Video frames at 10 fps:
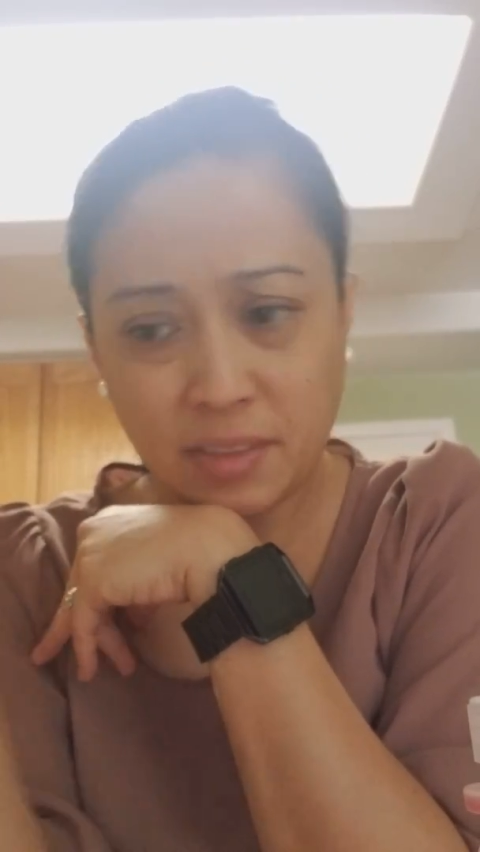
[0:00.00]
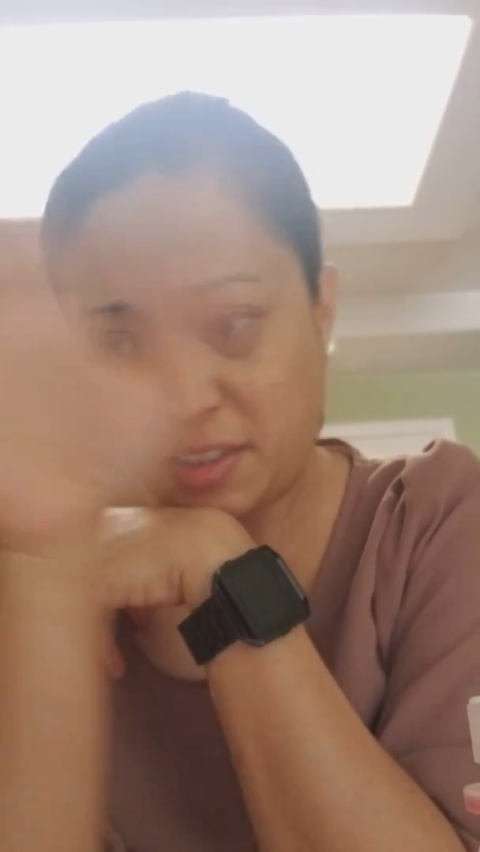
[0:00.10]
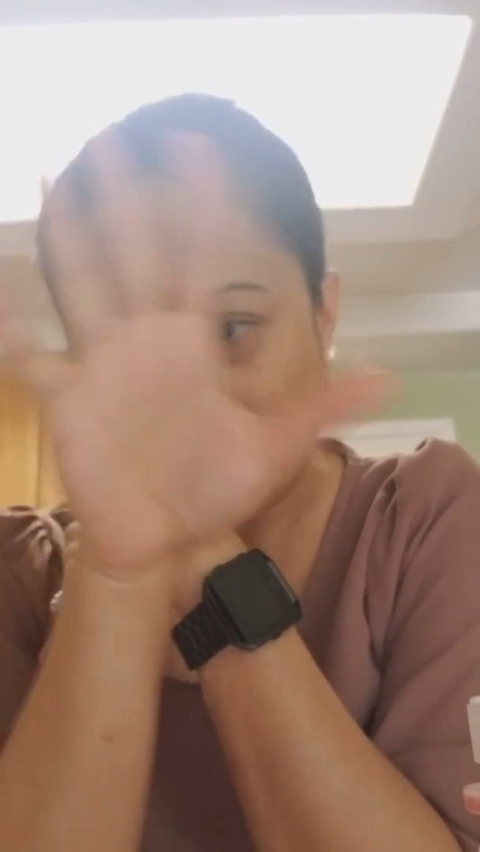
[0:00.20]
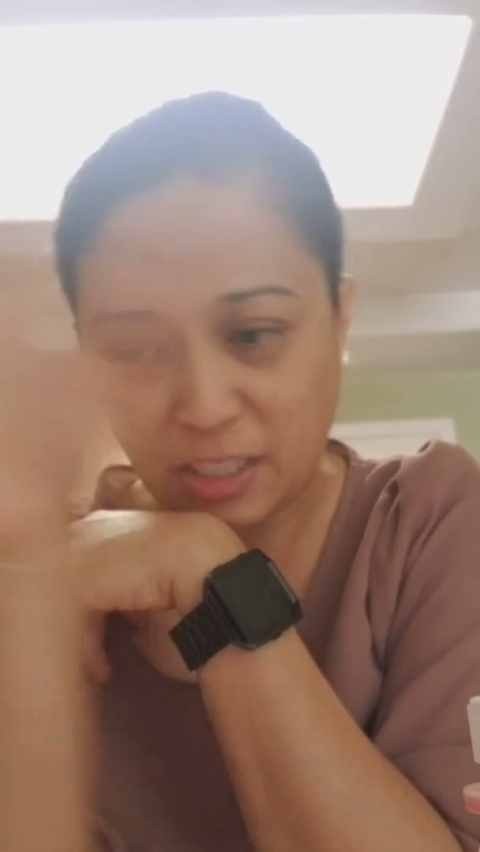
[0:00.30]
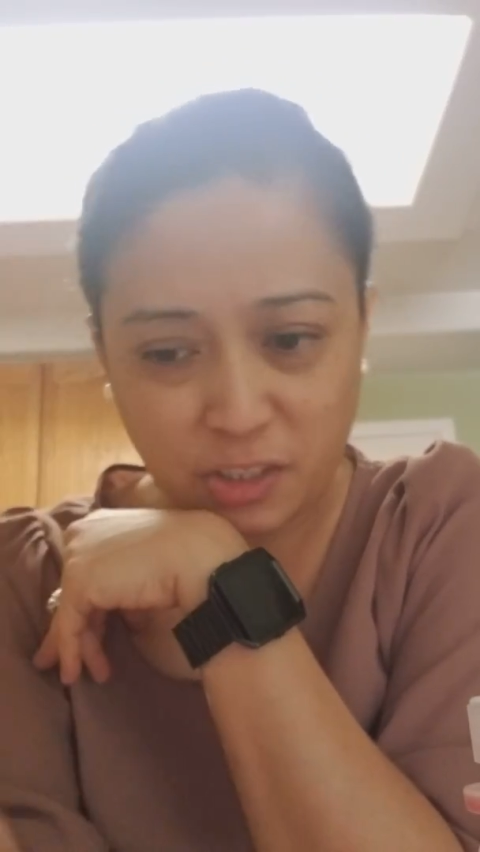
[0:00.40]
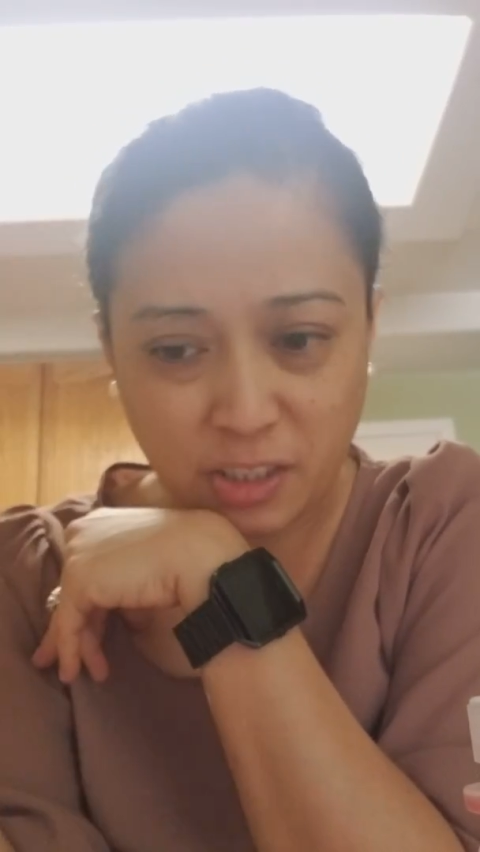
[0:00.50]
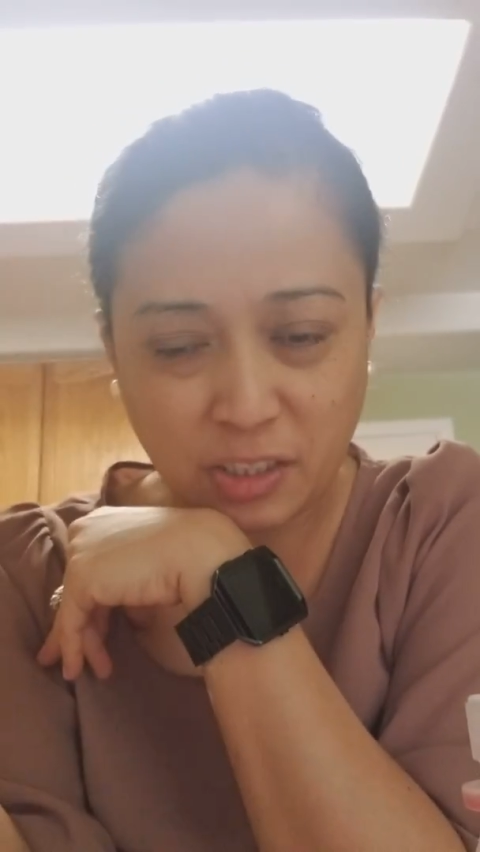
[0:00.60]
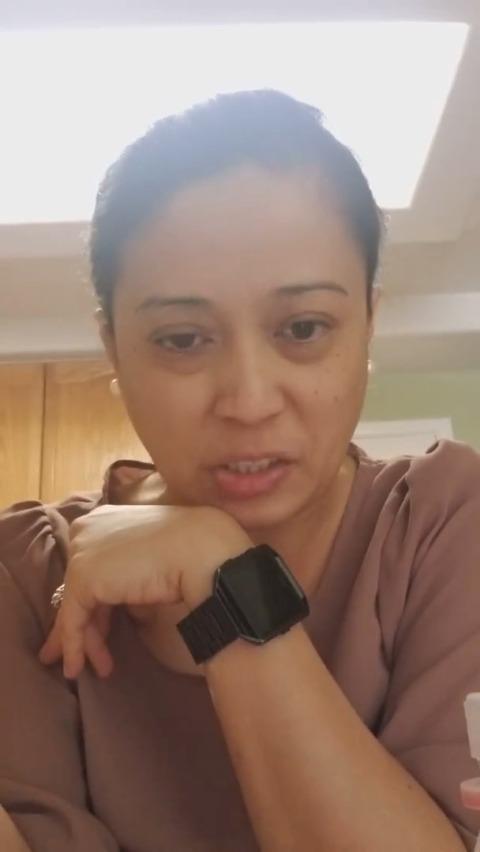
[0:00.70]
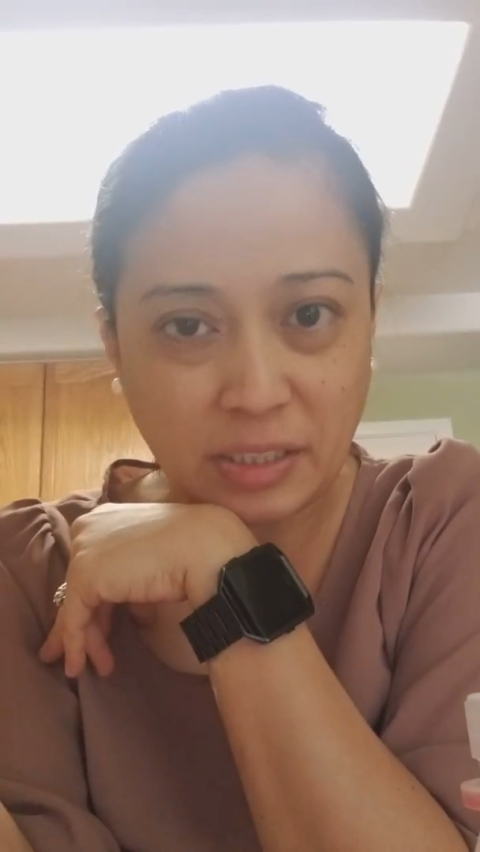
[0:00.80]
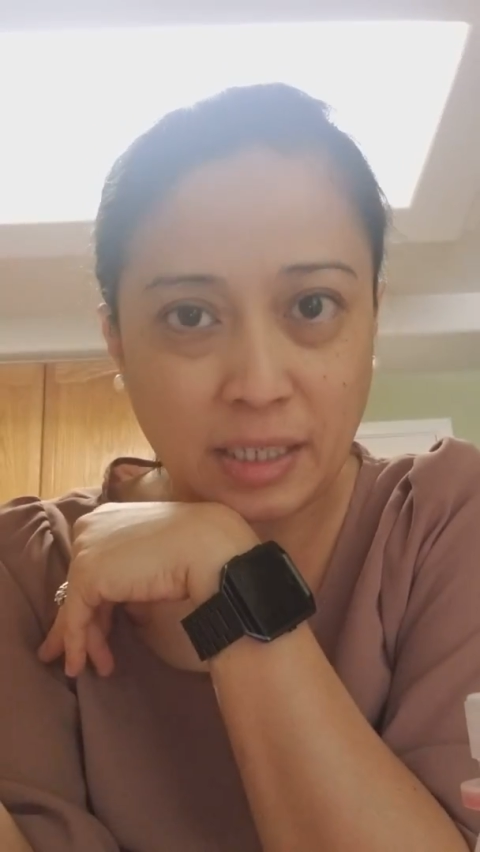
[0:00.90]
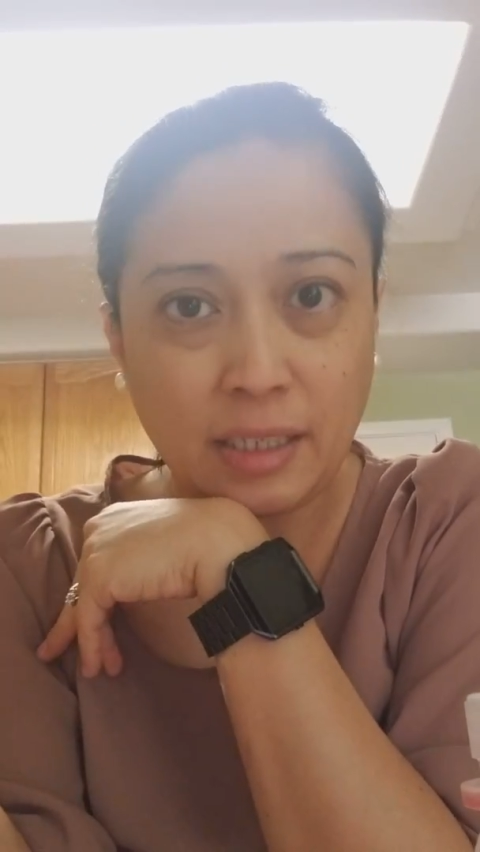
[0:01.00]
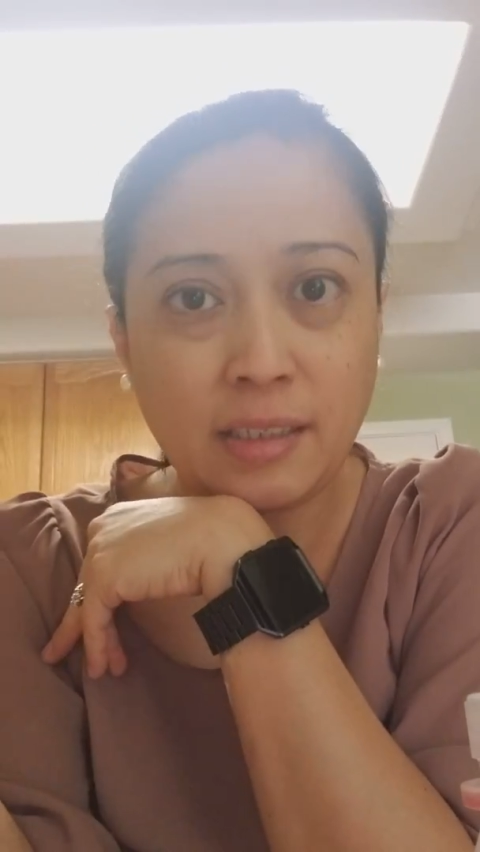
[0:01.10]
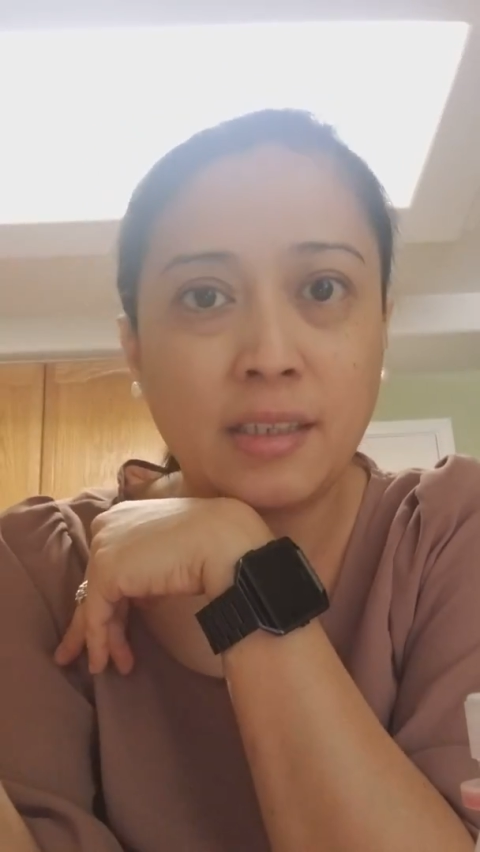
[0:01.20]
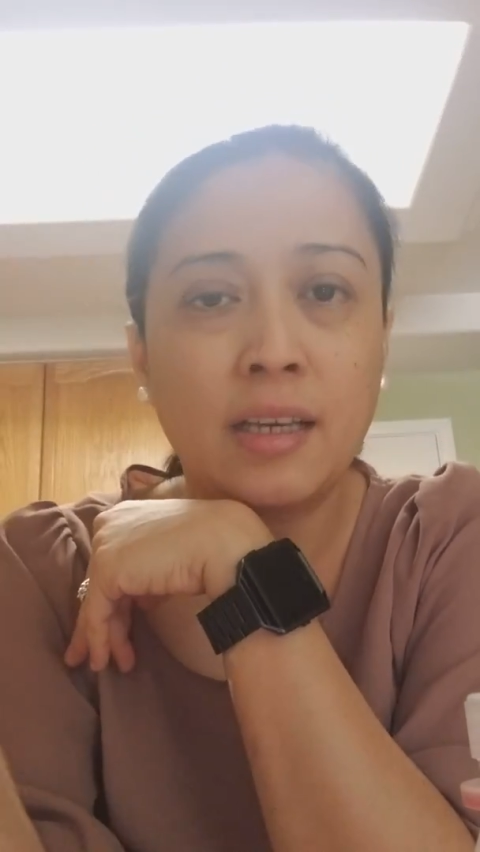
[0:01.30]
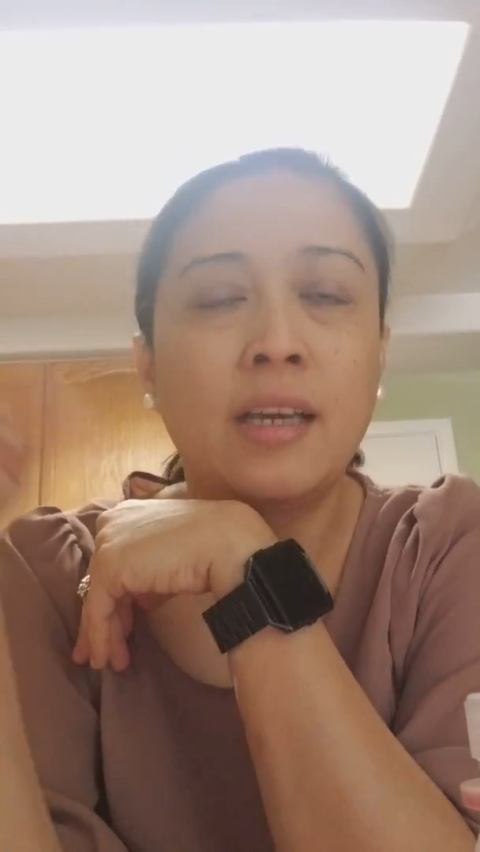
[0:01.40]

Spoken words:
section in nursing.